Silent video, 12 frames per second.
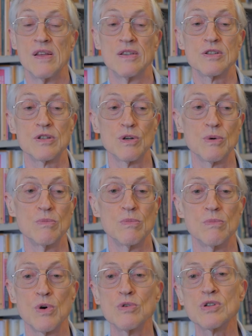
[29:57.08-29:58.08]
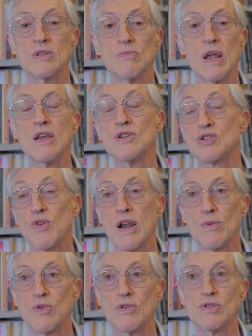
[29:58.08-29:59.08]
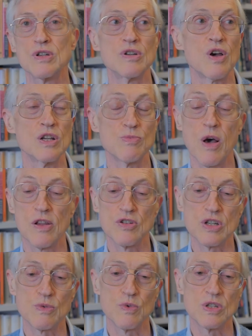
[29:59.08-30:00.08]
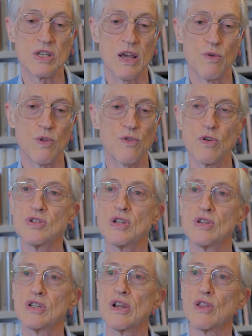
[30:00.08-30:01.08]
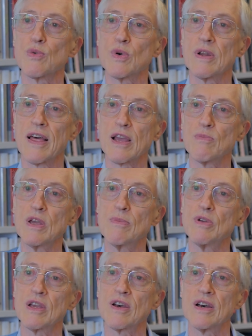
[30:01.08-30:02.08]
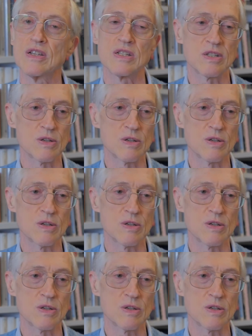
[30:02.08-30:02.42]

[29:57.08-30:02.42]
Or so many astronomers and cosmologists would say, well, of course there's another one like me because right.